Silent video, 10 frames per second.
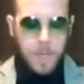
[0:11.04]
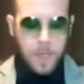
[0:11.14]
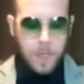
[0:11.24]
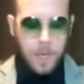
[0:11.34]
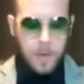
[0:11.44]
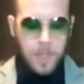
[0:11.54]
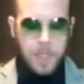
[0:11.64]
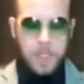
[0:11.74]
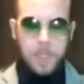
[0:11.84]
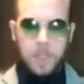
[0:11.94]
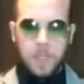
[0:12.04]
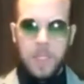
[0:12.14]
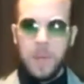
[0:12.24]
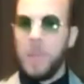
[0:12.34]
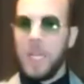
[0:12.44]
Now, this
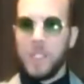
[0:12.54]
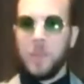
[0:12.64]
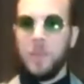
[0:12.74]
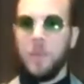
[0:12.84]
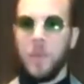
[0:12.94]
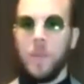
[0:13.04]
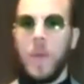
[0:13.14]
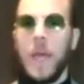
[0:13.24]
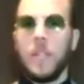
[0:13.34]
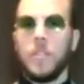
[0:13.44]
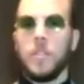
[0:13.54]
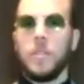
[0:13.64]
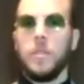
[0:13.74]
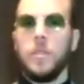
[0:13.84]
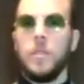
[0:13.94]
is the match before the
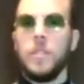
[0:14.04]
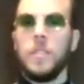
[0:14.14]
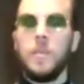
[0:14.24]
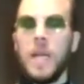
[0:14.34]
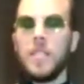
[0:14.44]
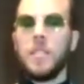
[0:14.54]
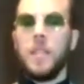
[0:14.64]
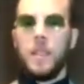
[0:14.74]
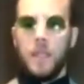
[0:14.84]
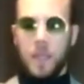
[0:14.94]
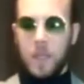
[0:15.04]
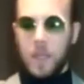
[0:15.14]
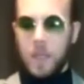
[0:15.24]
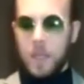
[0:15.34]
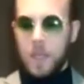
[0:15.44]
match. This is the match that
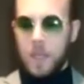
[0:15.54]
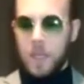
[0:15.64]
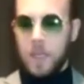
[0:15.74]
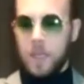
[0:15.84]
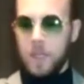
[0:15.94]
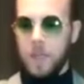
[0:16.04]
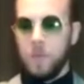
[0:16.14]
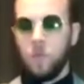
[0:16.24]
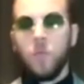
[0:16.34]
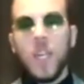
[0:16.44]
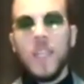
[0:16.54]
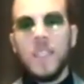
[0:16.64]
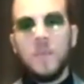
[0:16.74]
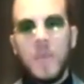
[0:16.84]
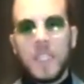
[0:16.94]

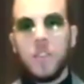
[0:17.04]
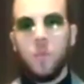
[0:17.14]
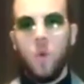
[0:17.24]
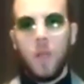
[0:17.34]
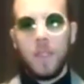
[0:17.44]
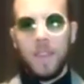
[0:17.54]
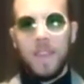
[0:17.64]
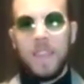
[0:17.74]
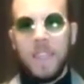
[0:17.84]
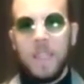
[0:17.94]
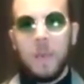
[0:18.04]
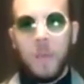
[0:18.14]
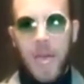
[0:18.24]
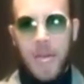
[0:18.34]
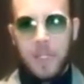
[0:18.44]
really makes you want the
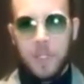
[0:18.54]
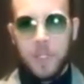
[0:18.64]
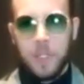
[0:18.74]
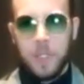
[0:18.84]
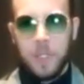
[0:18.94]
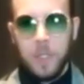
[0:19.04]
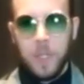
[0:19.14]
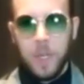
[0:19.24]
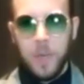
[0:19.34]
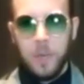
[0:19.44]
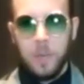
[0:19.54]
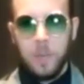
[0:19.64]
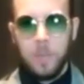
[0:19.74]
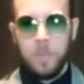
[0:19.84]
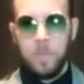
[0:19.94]
match, you
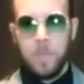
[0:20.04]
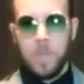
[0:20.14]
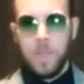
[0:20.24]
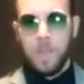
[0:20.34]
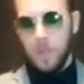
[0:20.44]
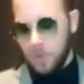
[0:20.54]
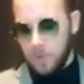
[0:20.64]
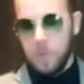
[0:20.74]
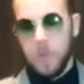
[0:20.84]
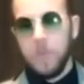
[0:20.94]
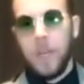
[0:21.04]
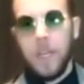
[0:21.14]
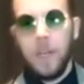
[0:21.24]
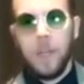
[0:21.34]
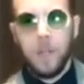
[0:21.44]
know? You'll
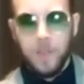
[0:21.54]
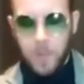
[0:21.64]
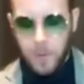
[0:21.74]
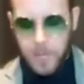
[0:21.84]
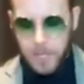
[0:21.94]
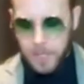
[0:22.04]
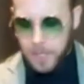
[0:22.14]
find out here in a moment.